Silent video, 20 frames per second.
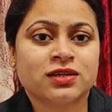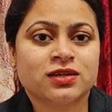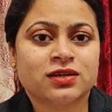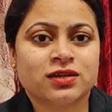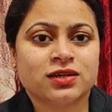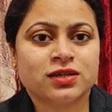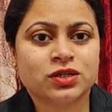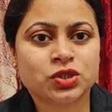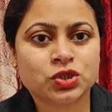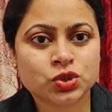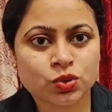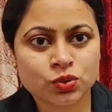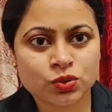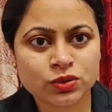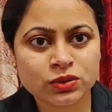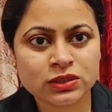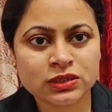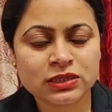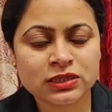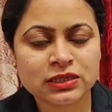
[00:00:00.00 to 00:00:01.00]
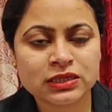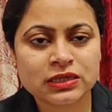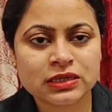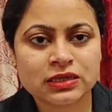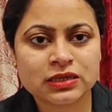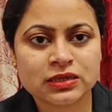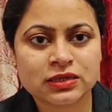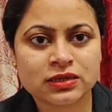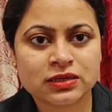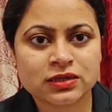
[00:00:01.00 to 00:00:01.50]
Tone
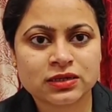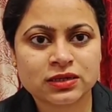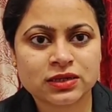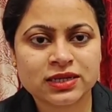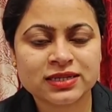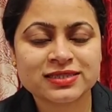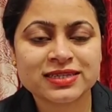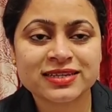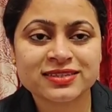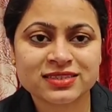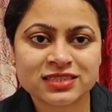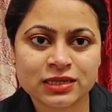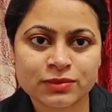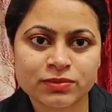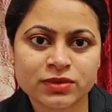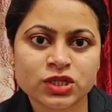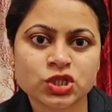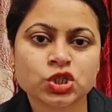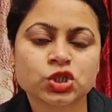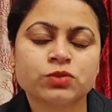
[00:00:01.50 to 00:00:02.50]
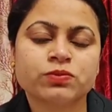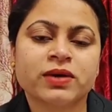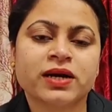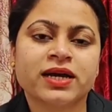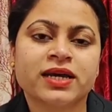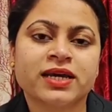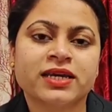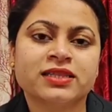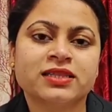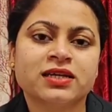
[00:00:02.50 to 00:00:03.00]
is established
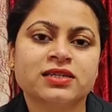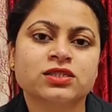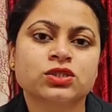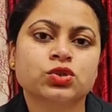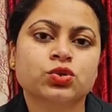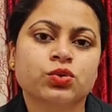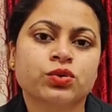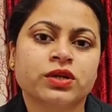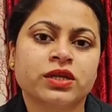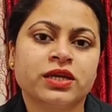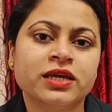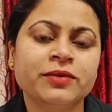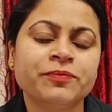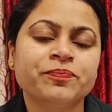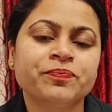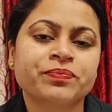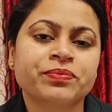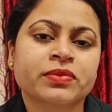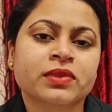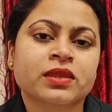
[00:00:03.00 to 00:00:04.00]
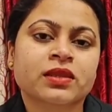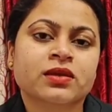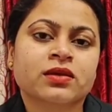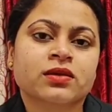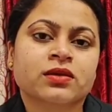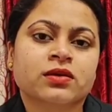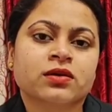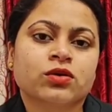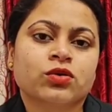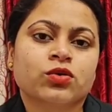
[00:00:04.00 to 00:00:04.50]
by the story
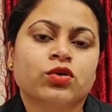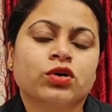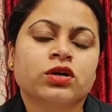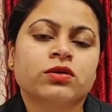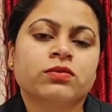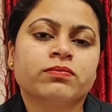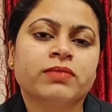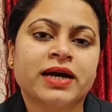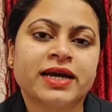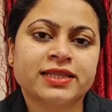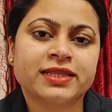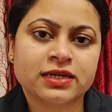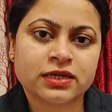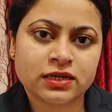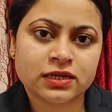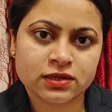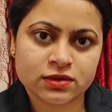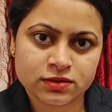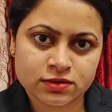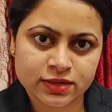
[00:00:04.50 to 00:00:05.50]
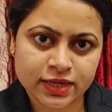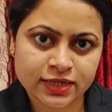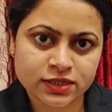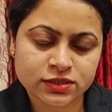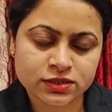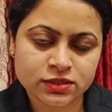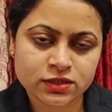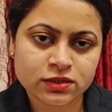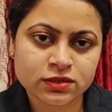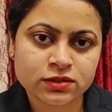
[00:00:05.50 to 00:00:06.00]
or by the
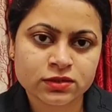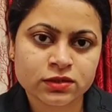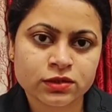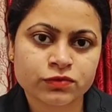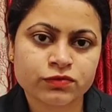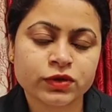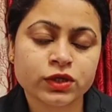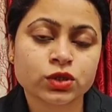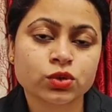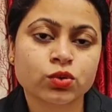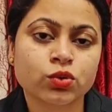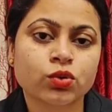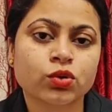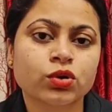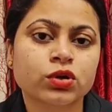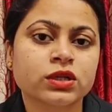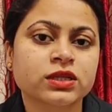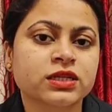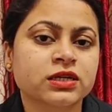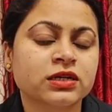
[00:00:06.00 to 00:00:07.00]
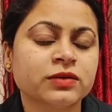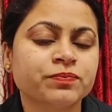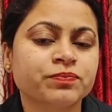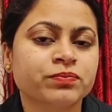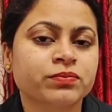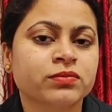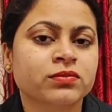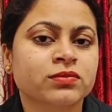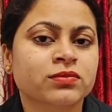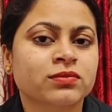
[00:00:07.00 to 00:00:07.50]
writer with all the
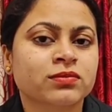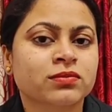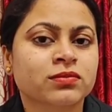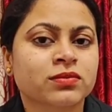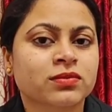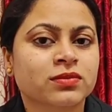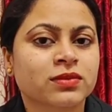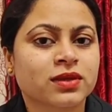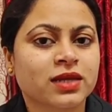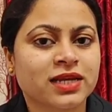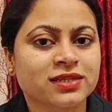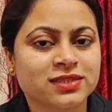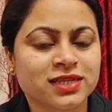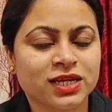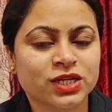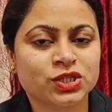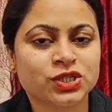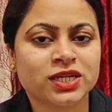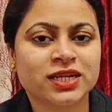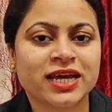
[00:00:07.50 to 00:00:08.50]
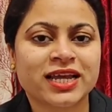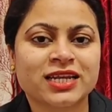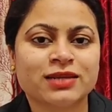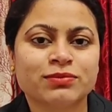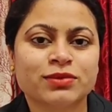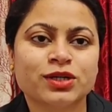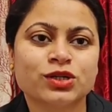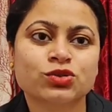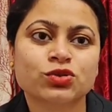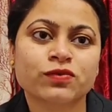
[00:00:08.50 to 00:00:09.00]
essential
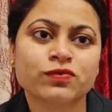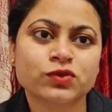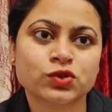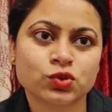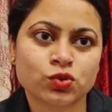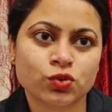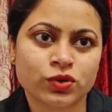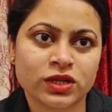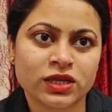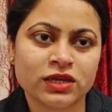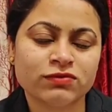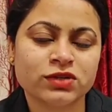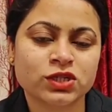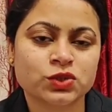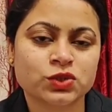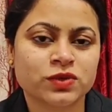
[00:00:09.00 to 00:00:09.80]
elements of story which we have